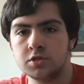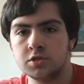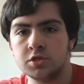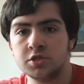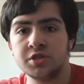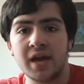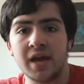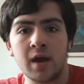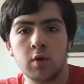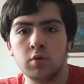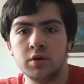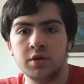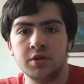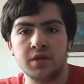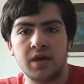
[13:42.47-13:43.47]
just an hour
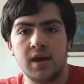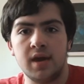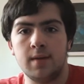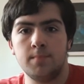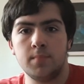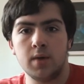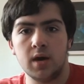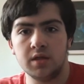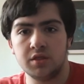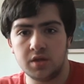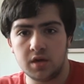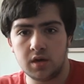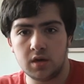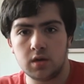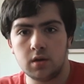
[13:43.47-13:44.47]
into the game, I
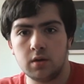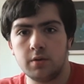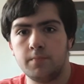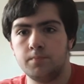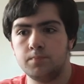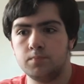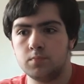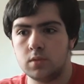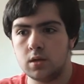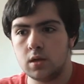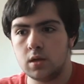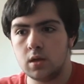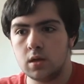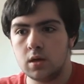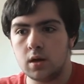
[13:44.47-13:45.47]
think.
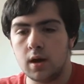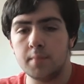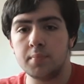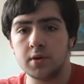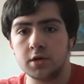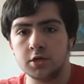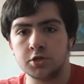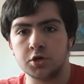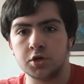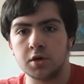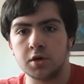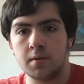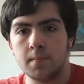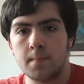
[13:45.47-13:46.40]
I'm pretty sure.